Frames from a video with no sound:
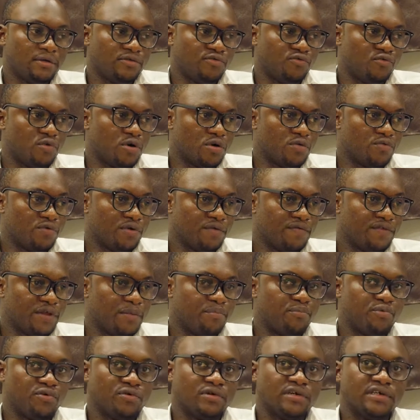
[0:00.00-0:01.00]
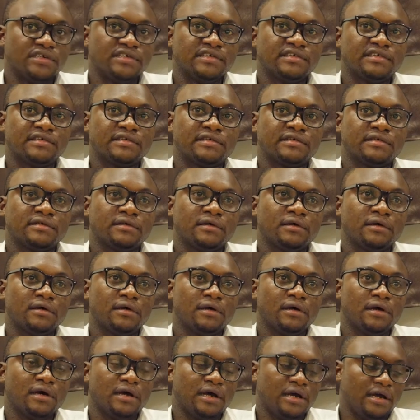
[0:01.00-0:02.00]
To work with the police
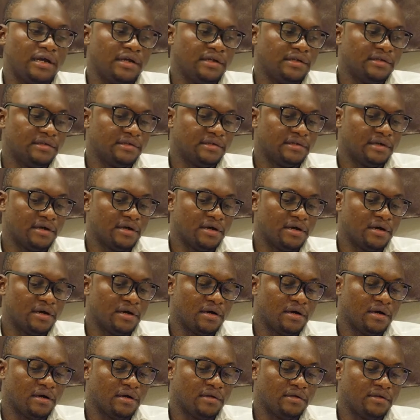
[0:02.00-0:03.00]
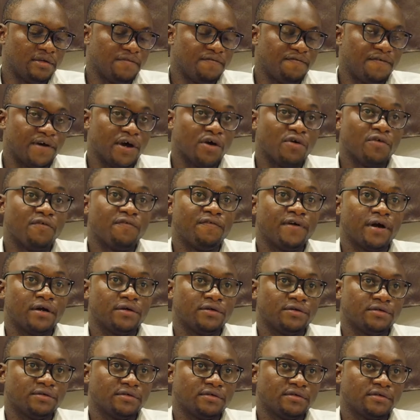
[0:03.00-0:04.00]
and the
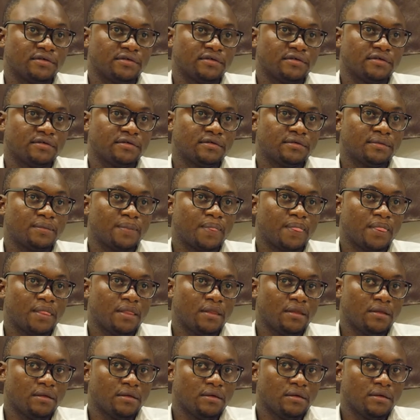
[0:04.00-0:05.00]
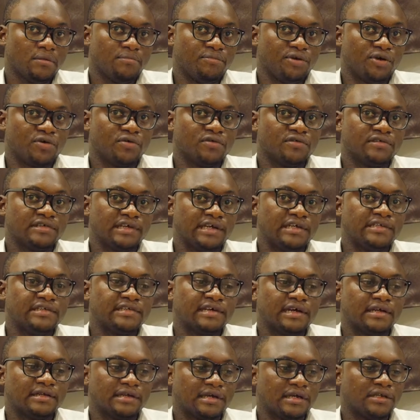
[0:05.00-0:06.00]
firefighters. Because
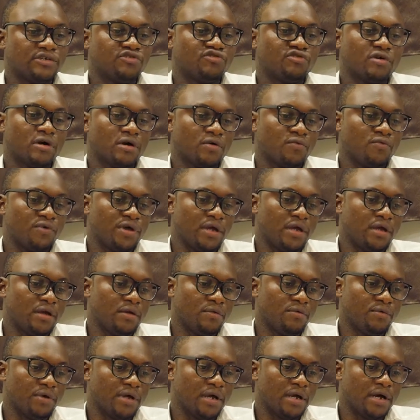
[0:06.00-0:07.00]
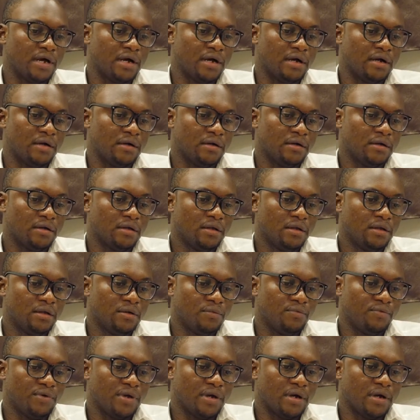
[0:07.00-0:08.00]
inside Kintrack,
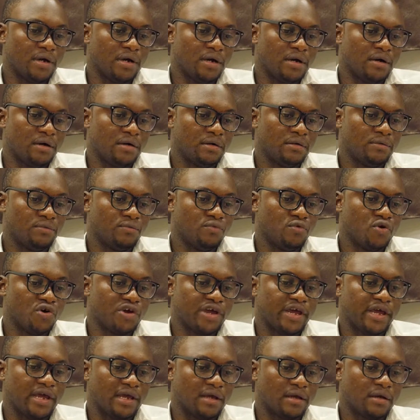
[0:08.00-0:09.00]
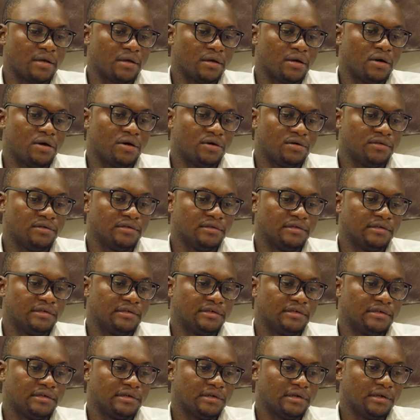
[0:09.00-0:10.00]
we are working on
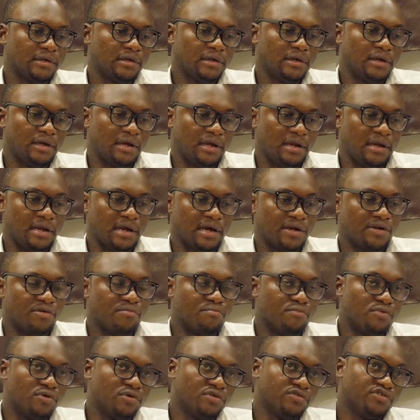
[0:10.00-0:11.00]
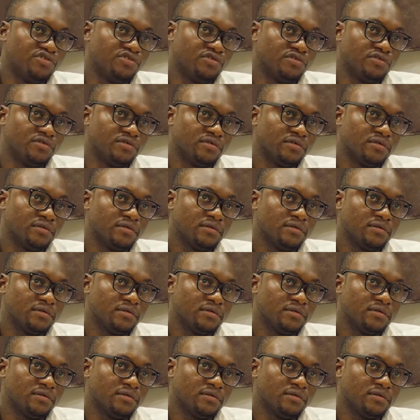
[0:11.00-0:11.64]
another module,